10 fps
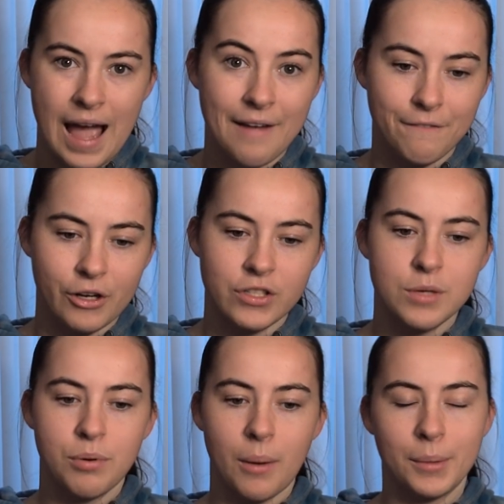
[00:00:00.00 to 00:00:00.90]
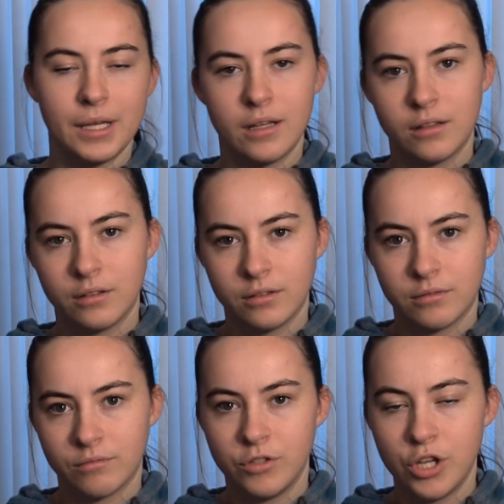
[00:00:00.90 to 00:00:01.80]
At first, you probably
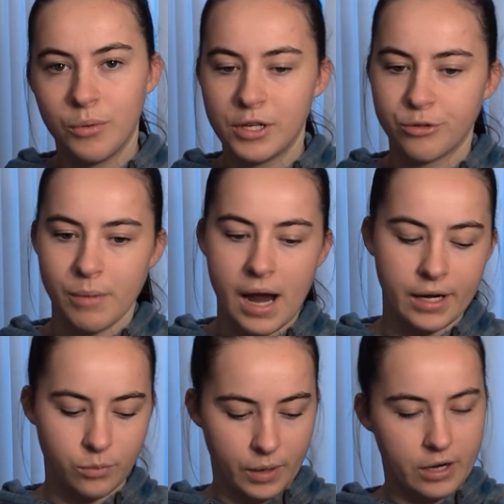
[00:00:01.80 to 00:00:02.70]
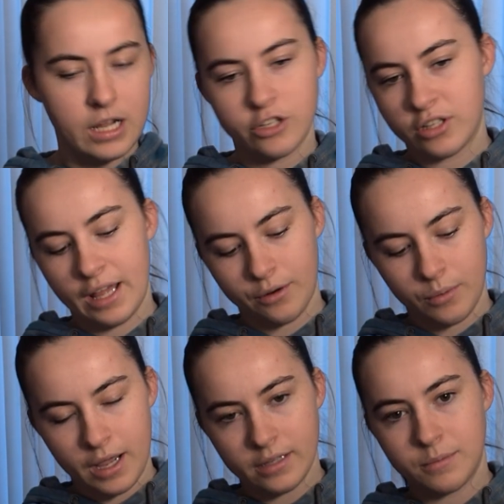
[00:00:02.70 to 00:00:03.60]
knew in your mind where each letter
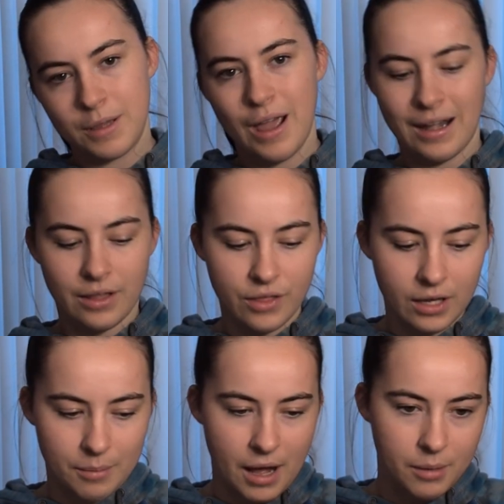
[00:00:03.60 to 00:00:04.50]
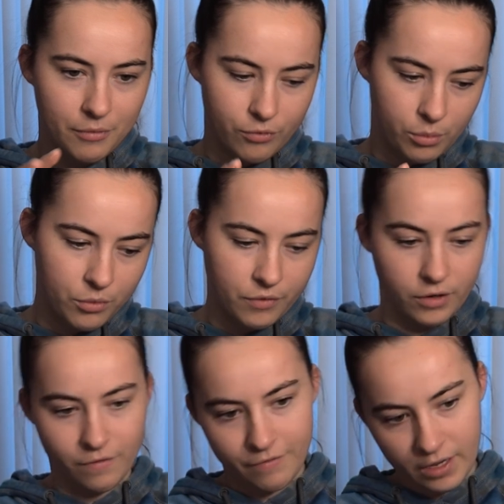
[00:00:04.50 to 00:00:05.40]
was, but you had to think about it before moving
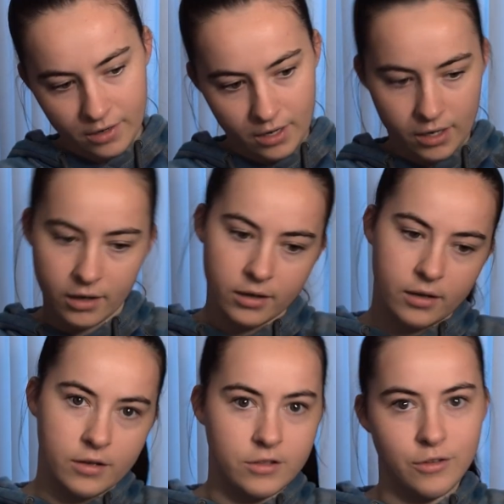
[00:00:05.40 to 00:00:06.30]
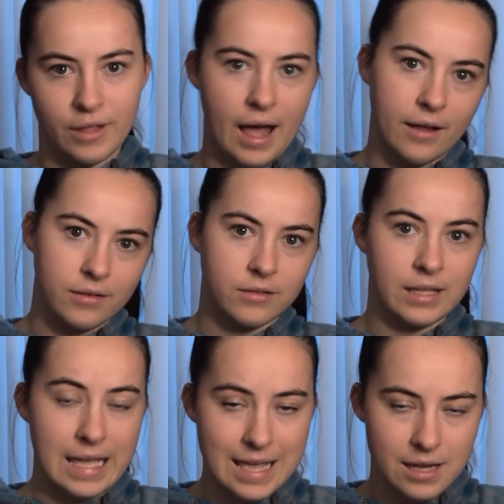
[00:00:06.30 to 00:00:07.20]
your finger to that
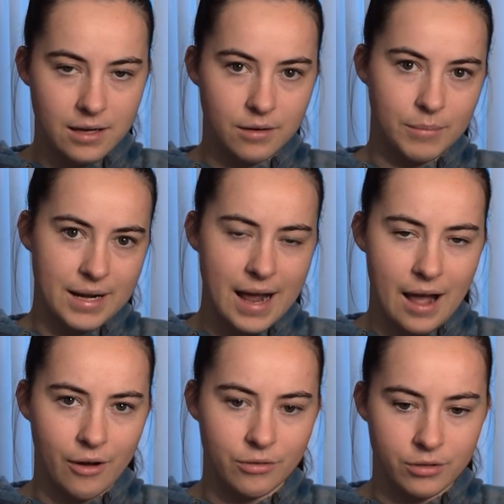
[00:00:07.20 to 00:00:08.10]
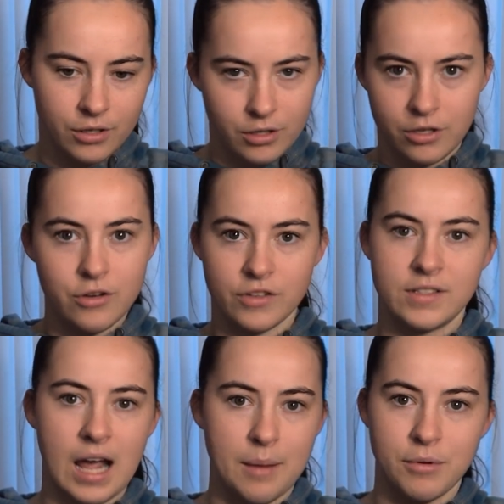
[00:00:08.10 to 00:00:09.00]
key. But now, you
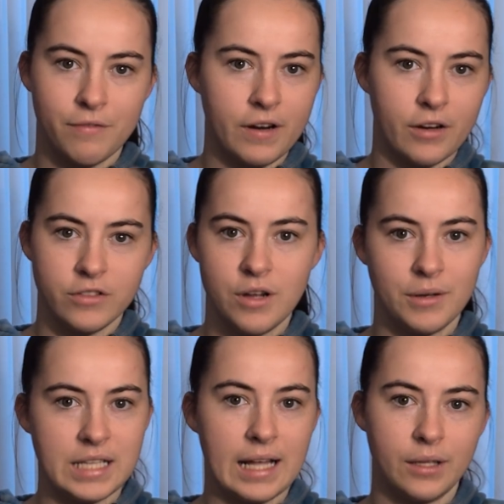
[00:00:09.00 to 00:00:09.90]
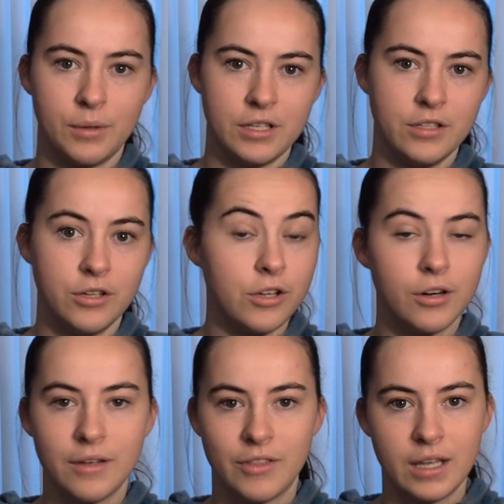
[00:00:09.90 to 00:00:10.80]
just type. Your fingers know exactly what to do. You
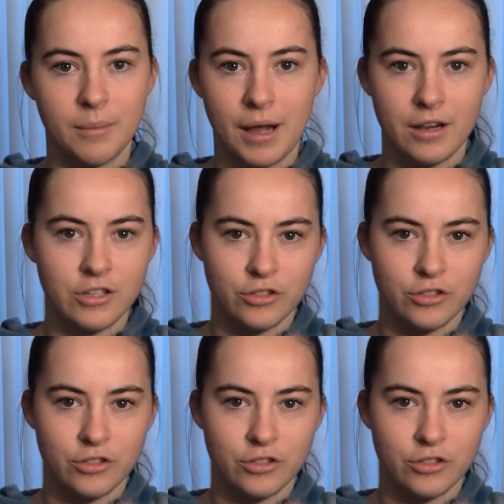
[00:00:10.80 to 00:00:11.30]
don't even think about it.